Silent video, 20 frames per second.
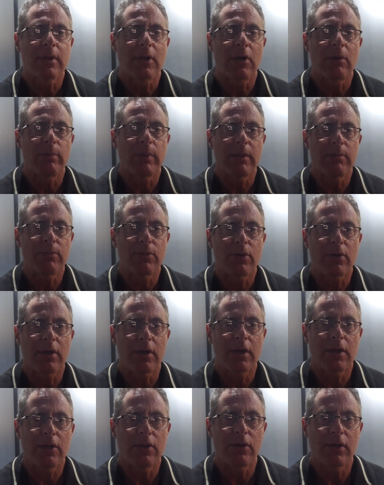I'm in
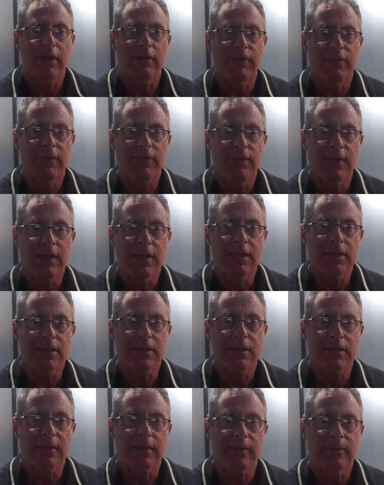my early
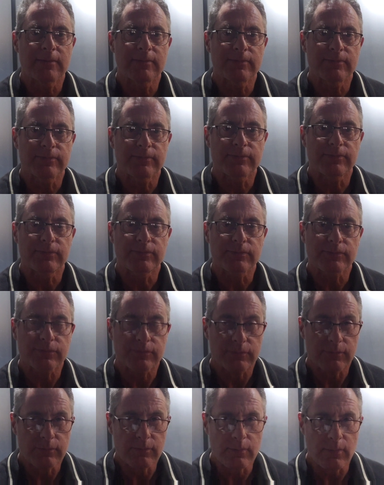fifties,
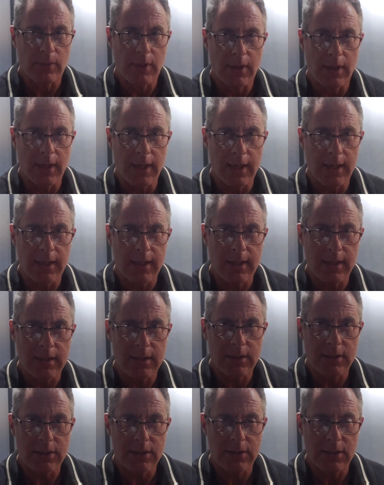
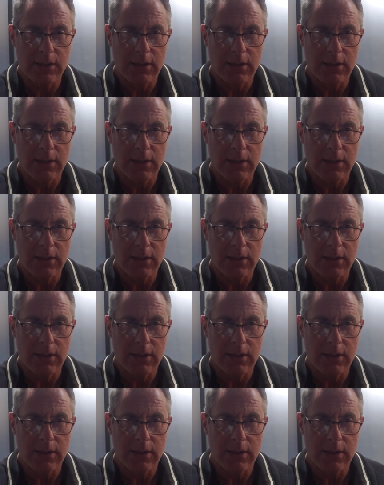and